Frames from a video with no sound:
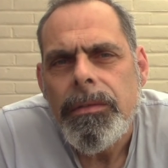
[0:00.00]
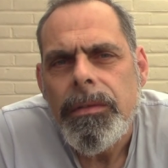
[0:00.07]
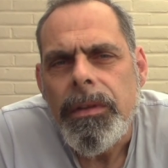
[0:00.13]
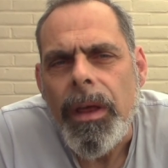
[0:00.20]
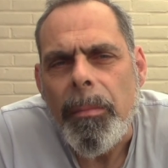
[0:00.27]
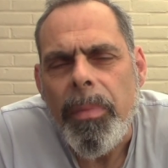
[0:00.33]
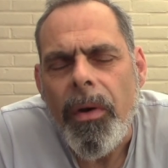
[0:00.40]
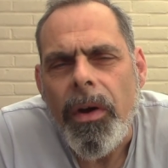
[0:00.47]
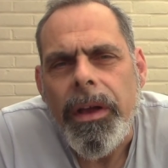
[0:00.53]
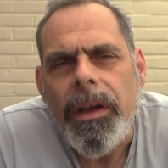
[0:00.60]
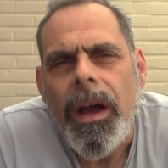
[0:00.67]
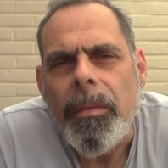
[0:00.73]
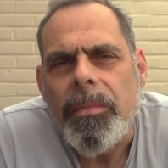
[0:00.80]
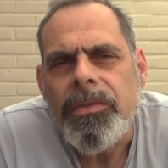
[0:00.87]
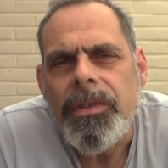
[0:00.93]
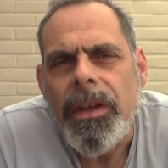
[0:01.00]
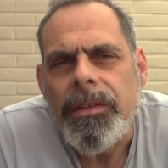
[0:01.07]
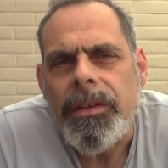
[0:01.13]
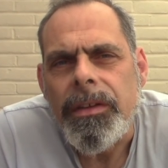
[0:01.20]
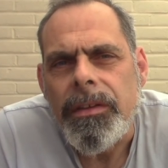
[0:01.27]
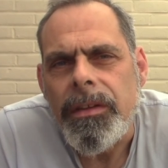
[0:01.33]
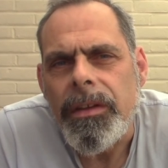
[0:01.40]
that by
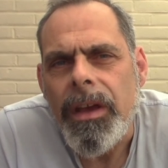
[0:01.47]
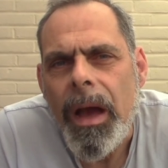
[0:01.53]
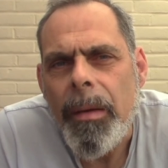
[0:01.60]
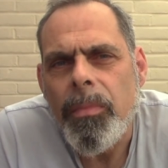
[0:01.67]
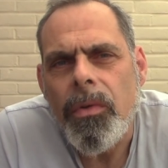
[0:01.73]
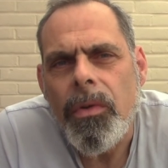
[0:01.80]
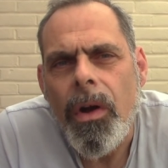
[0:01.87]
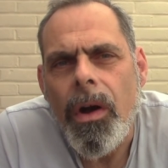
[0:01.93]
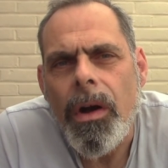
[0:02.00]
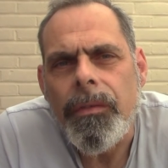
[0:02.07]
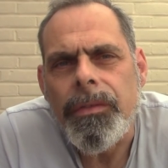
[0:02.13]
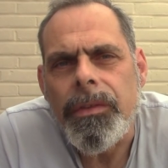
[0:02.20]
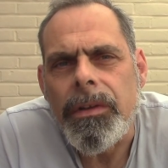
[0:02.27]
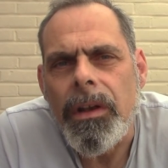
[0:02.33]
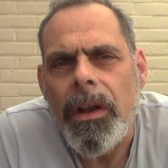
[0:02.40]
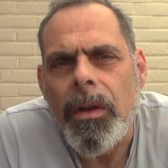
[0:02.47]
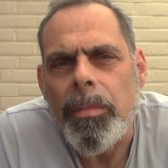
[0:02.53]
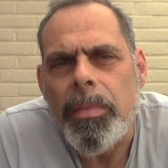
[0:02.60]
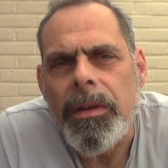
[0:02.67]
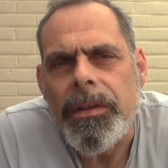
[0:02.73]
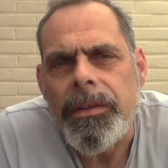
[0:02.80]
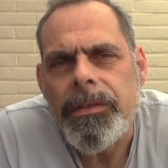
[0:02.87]
upsetting the apple cart of the
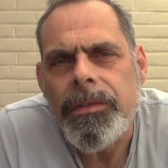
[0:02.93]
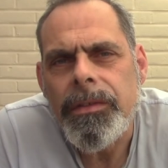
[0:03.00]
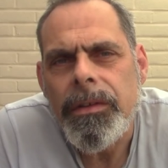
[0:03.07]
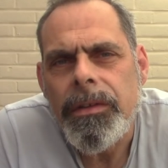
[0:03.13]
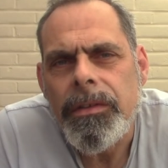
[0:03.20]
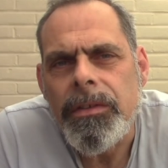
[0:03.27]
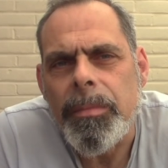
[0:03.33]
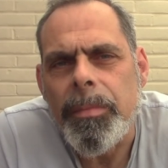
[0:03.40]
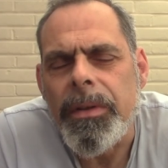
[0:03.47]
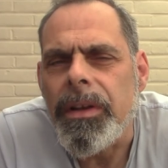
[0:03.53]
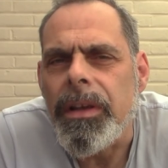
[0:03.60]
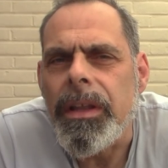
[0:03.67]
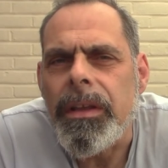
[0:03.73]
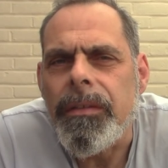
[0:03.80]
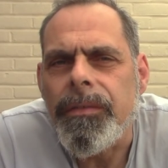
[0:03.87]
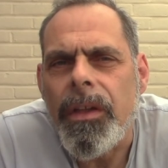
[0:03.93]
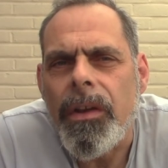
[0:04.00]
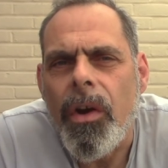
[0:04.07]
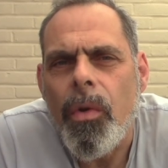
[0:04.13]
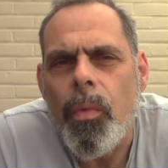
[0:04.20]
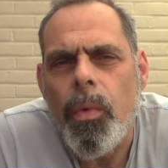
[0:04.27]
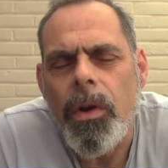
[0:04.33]
globalists to believe that
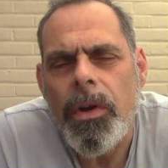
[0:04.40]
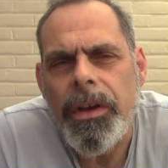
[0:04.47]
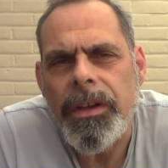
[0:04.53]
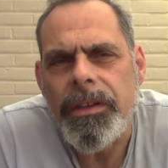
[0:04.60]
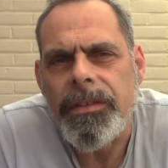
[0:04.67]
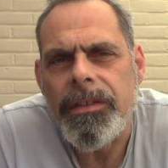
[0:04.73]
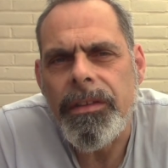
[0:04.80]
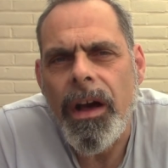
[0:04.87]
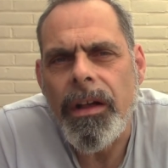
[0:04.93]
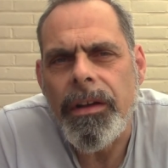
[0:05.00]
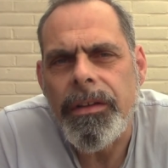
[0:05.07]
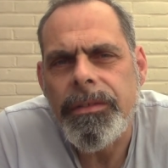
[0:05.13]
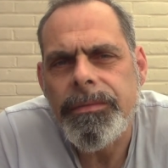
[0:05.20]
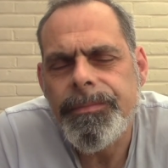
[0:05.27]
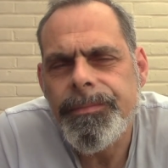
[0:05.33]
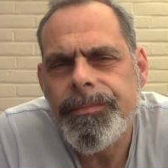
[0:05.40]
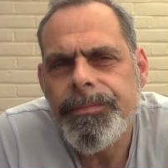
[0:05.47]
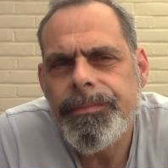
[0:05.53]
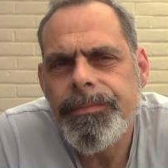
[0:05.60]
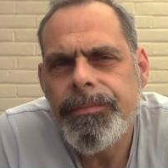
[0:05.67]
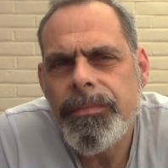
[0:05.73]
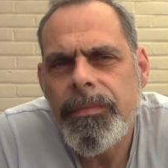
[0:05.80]
our work is done.
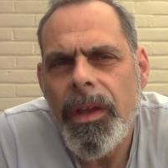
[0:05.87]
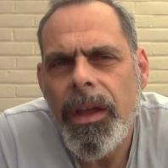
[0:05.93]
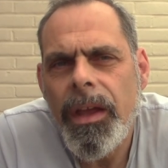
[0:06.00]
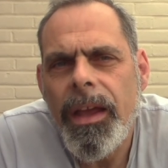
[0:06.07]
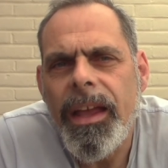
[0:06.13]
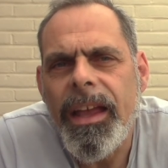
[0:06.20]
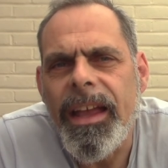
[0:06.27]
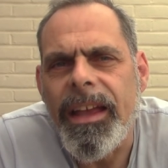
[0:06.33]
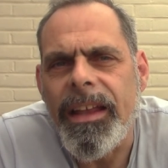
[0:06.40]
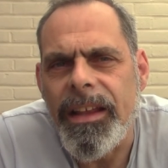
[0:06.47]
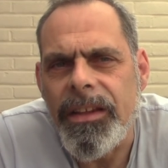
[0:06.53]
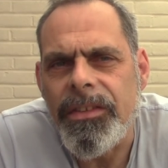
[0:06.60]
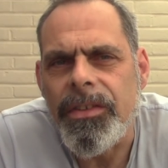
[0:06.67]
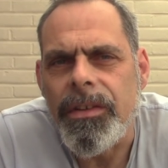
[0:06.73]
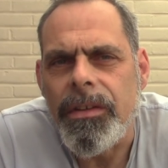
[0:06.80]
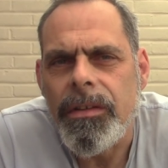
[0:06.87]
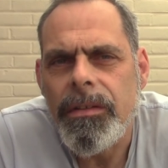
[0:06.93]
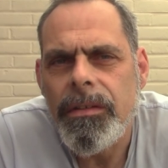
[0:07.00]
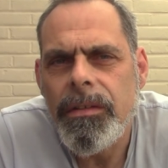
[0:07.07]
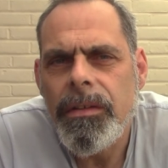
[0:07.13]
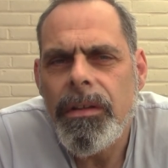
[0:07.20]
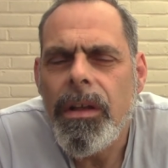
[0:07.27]
It isn't,
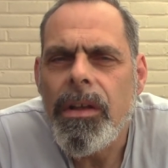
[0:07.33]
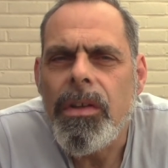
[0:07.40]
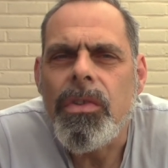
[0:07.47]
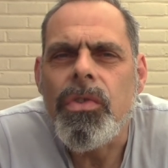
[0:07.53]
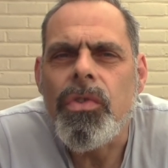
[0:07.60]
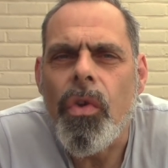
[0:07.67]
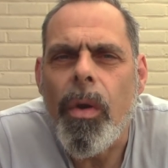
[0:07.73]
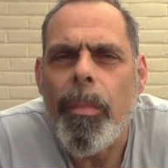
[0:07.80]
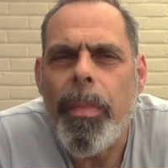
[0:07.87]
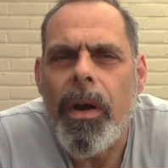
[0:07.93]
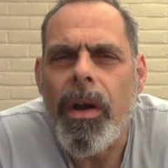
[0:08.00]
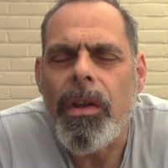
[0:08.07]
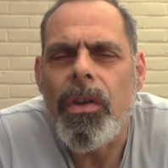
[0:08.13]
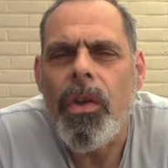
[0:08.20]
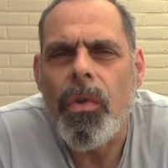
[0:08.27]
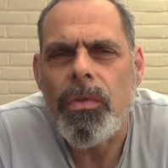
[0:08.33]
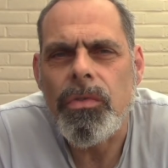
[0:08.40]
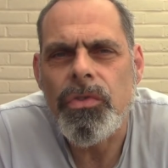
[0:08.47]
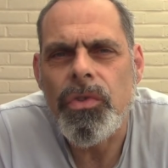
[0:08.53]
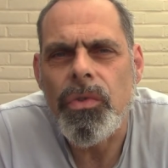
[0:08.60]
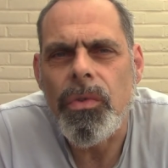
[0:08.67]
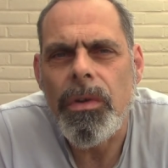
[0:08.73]
not by a long
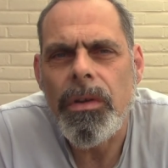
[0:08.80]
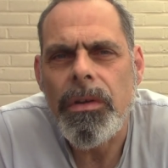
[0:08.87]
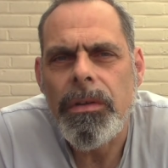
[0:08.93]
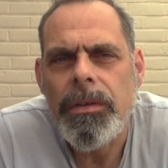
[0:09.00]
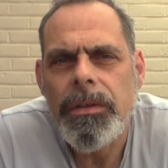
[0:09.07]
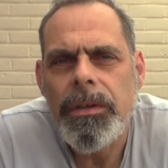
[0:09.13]
chalk.